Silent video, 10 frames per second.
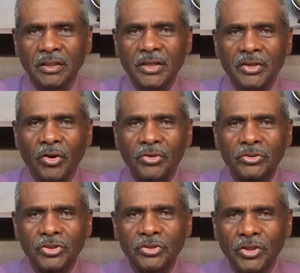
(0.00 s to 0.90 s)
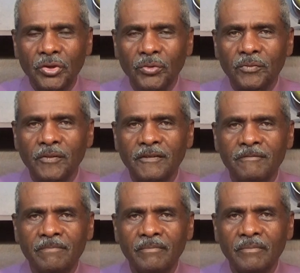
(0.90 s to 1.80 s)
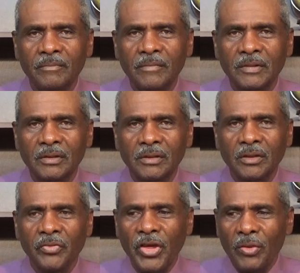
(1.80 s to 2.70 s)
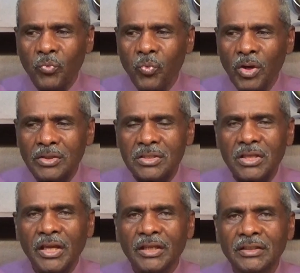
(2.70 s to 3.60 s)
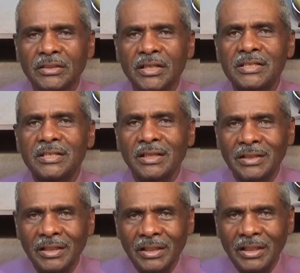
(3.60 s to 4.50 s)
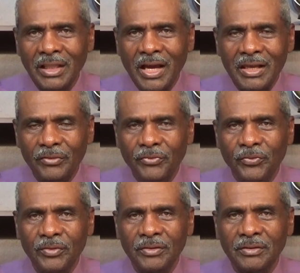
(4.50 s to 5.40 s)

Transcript: in order to know that what's in this life